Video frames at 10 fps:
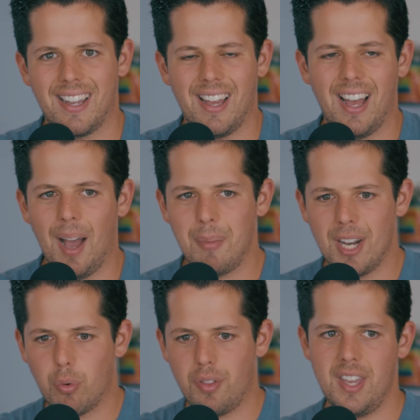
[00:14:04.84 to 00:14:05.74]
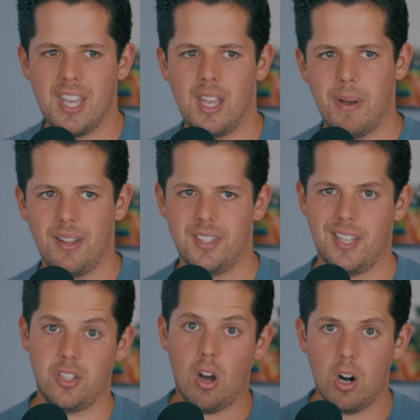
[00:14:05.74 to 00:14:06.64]
like, I mean, if we're thinking about this
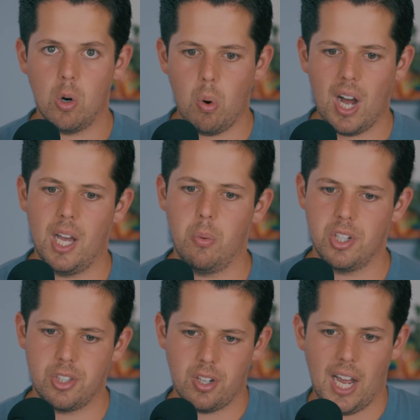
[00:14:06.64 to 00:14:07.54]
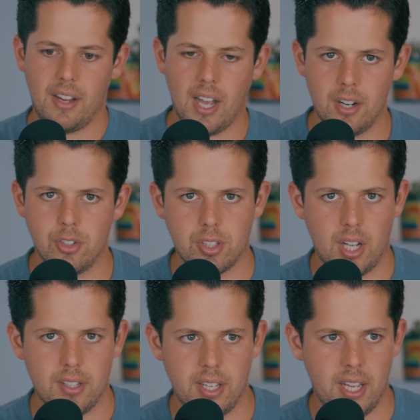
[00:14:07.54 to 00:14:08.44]
as ROI, which I kind of just
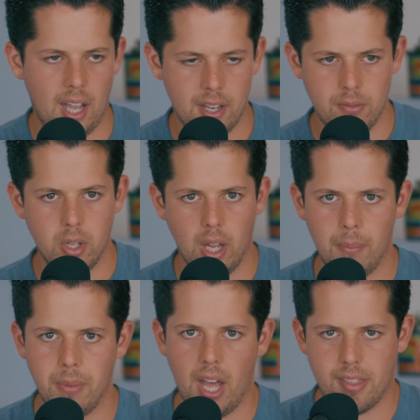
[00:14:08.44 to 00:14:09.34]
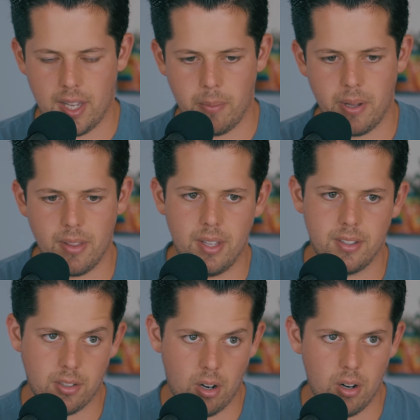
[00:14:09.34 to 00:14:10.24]
got saying i d- I'm not thinking about
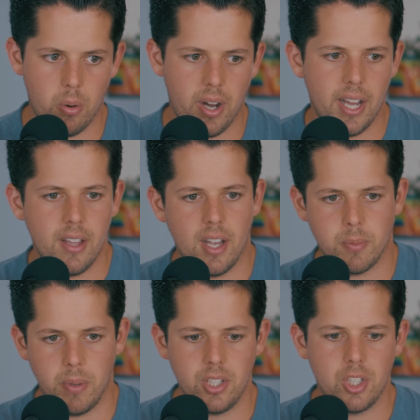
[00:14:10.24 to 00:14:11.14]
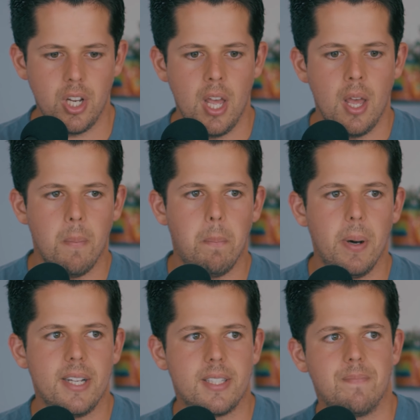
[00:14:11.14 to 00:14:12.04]
things as ROI as much,
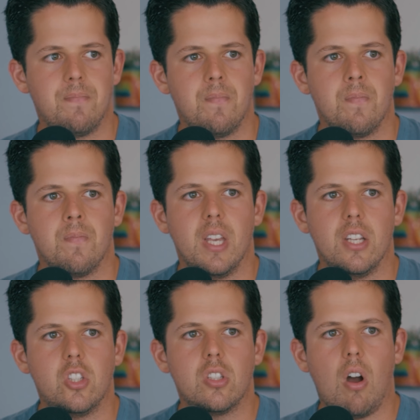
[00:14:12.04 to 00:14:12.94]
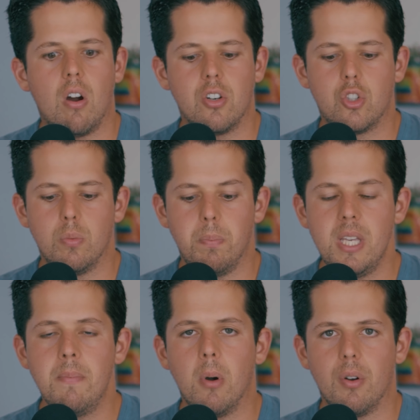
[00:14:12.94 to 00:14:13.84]
but it's just hard to
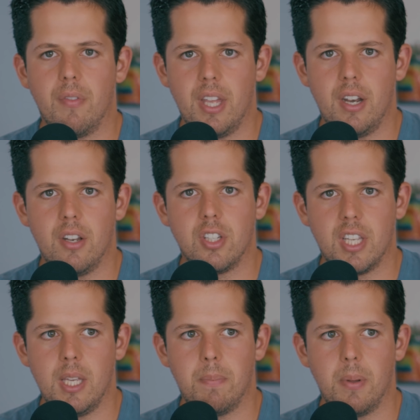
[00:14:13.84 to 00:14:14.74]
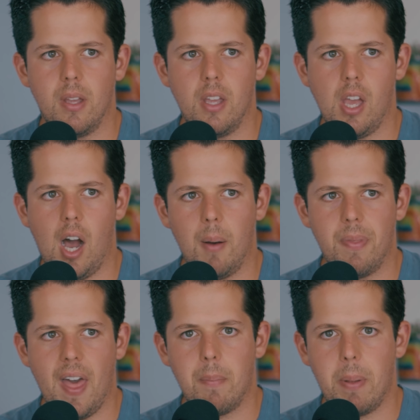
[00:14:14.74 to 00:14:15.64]
be motivated to keep
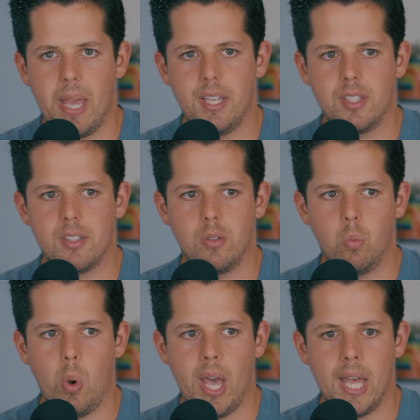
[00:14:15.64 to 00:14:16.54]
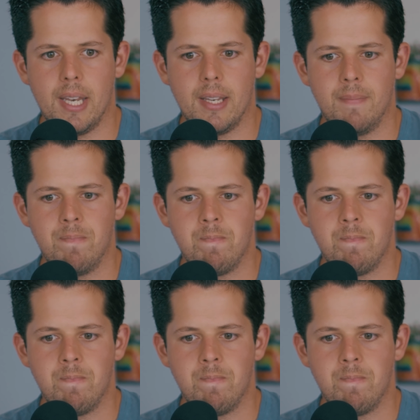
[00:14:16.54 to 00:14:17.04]
up that pace when